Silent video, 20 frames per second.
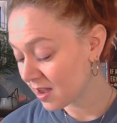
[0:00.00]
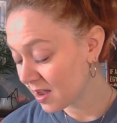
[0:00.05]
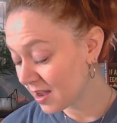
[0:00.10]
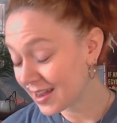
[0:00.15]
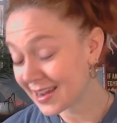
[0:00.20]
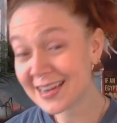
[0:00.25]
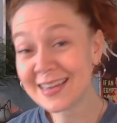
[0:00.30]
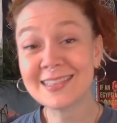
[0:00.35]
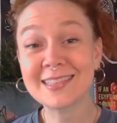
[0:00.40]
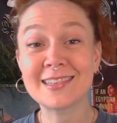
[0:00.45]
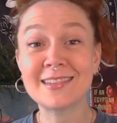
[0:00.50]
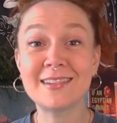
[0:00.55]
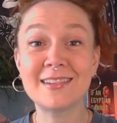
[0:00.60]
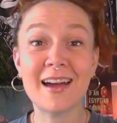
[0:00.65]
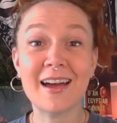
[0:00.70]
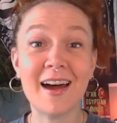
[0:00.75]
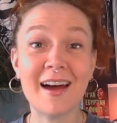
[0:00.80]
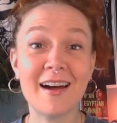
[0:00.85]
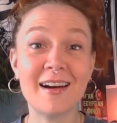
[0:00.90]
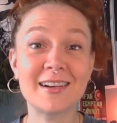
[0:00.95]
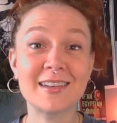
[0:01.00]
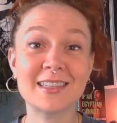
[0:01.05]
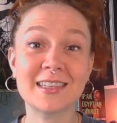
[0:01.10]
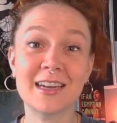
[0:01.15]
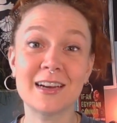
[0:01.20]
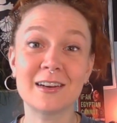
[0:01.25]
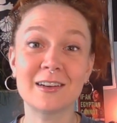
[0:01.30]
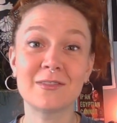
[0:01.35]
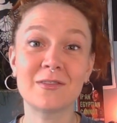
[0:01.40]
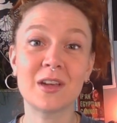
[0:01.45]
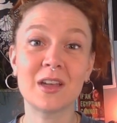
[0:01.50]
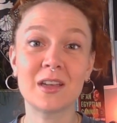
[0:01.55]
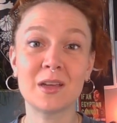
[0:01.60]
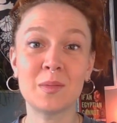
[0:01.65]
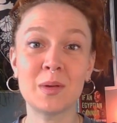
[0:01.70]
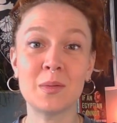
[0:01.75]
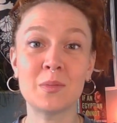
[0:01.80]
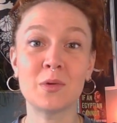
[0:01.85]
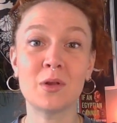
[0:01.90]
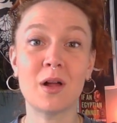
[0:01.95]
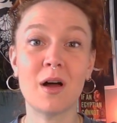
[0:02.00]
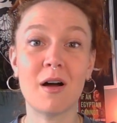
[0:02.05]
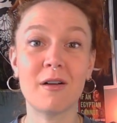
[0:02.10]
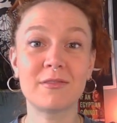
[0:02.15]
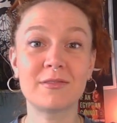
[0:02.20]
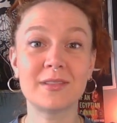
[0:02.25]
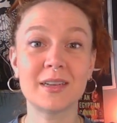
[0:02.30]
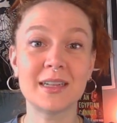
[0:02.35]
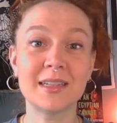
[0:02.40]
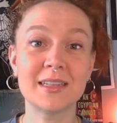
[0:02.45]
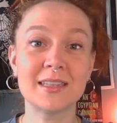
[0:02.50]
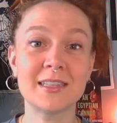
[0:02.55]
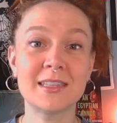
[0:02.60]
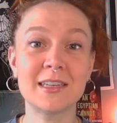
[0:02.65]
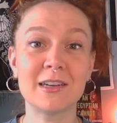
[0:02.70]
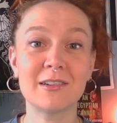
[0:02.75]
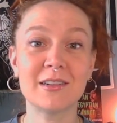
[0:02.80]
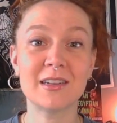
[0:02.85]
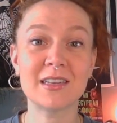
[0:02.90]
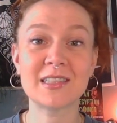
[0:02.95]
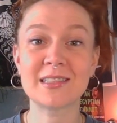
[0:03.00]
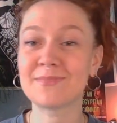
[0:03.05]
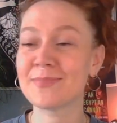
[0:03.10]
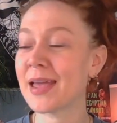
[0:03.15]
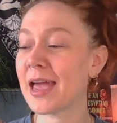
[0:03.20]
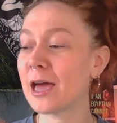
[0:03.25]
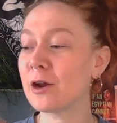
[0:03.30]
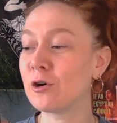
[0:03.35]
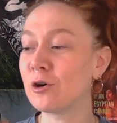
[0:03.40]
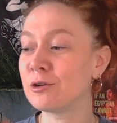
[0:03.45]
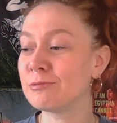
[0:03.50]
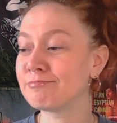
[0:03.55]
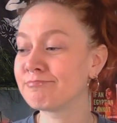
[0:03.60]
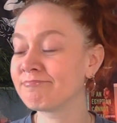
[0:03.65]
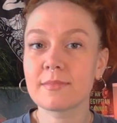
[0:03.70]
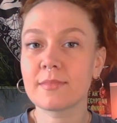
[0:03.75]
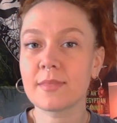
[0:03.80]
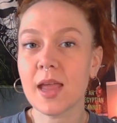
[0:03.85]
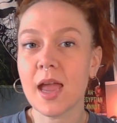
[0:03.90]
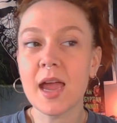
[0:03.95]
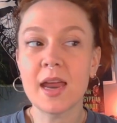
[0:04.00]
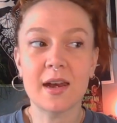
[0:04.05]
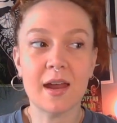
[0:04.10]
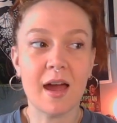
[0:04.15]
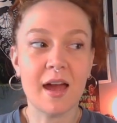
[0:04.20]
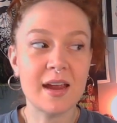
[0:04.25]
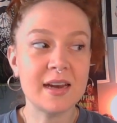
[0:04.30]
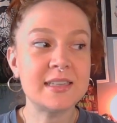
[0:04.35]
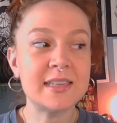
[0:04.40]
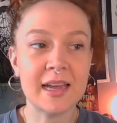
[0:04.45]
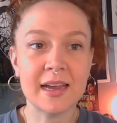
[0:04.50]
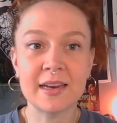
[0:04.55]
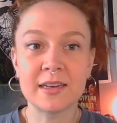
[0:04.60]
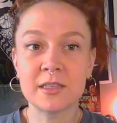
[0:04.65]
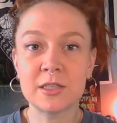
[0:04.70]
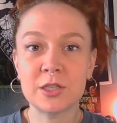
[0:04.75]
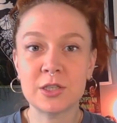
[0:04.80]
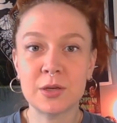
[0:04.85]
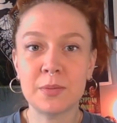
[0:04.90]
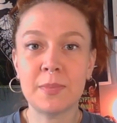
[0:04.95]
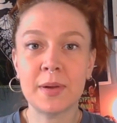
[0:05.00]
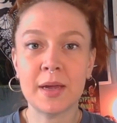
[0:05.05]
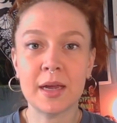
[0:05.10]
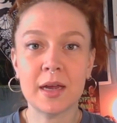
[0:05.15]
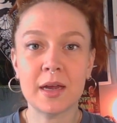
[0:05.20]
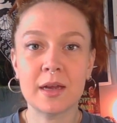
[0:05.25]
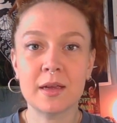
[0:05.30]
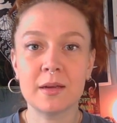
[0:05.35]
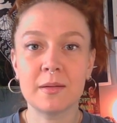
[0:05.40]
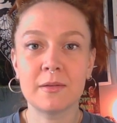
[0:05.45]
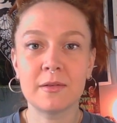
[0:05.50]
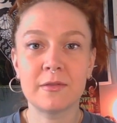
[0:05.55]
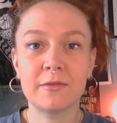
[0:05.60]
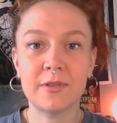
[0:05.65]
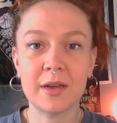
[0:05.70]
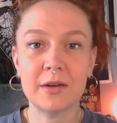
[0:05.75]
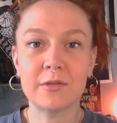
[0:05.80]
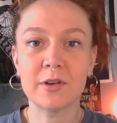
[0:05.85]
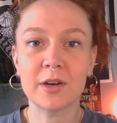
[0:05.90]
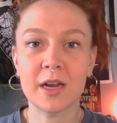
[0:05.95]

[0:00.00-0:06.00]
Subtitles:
he is not scared of killing people off in this series at all. And I tend to pick favorite